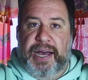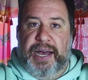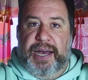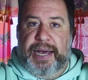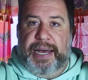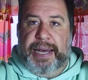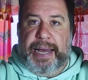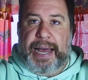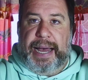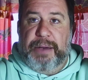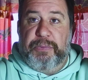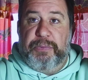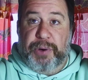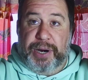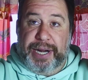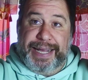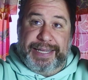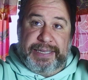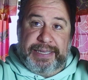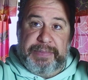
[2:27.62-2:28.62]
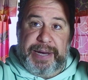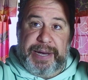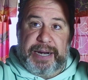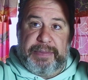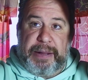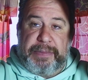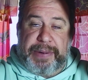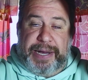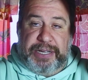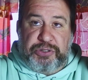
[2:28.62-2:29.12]
I want to get them out of
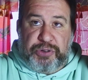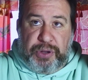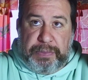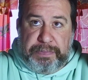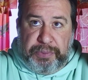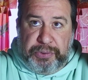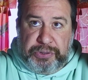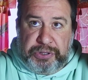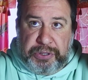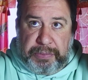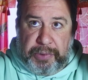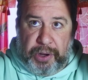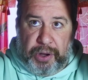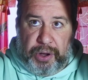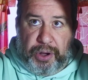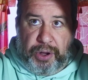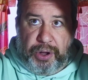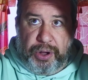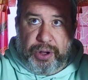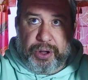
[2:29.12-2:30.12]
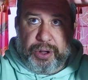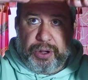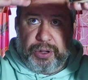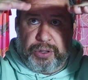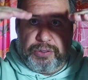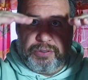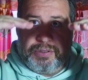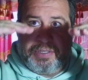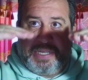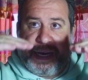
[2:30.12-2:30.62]
my mind. So I put them
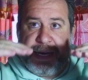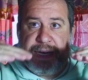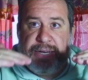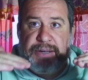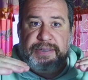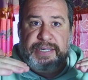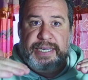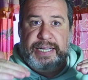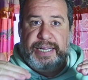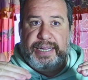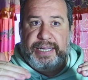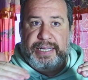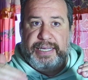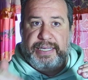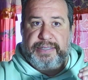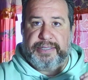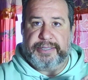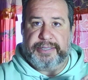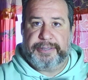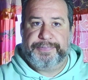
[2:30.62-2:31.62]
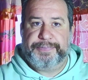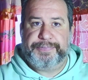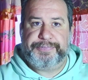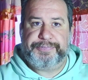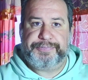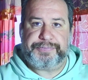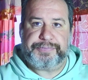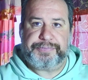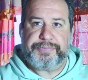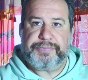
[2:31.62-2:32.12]
all down in a list.
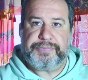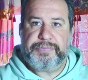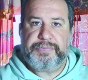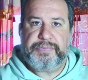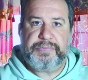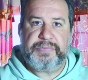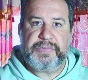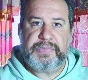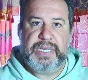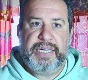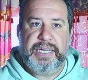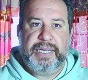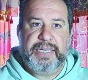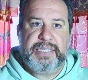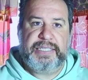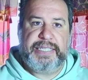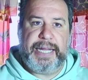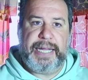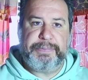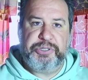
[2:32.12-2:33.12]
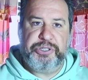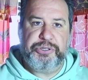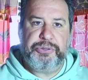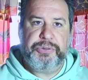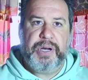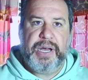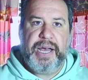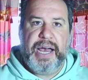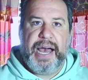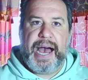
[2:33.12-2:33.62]
Step two,
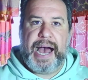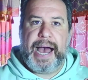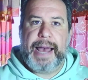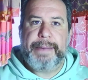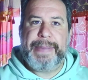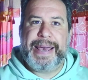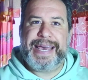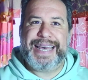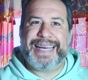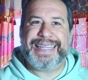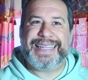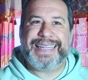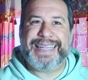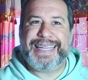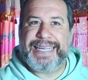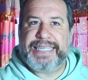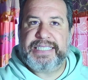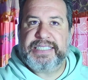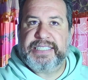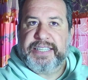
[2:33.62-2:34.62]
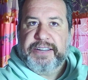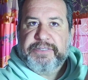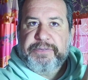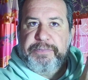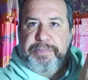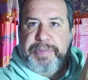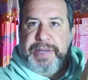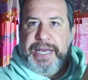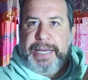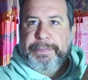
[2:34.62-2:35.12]
I make a list
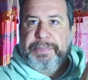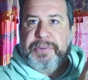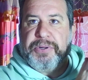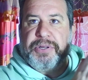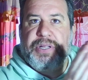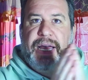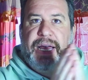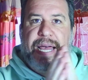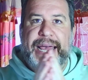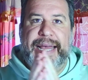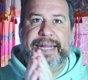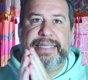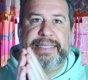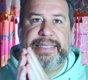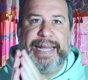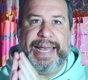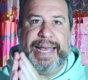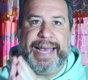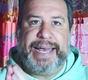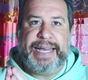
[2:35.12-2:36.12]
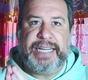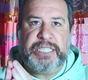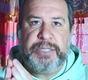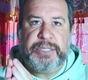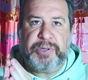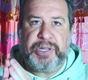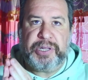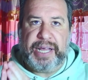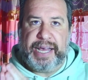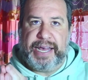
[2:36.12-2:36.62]
of people and
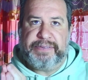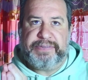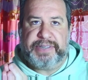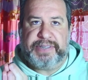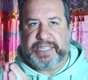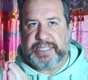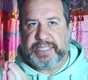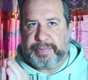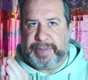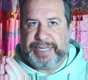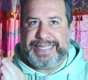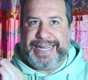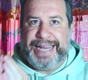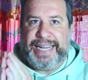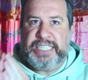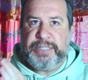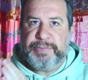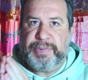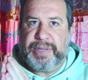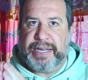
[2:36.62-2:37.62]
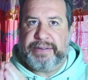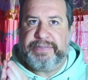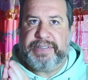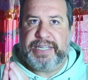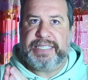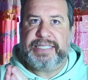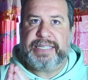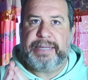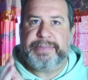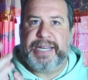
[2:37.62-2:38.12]
tangible evidence. By tangible
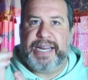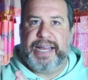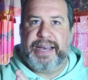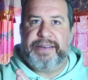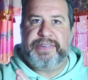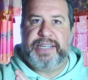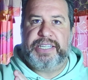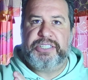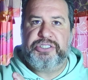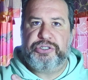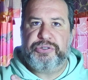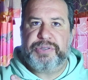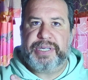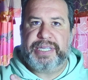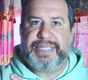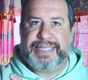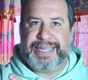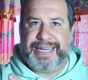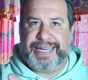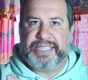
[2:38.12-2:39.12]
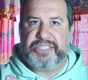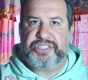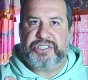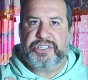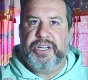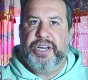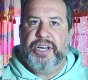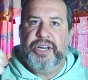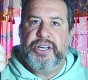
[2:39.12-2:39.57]
evidence, I mean evidence you can touch.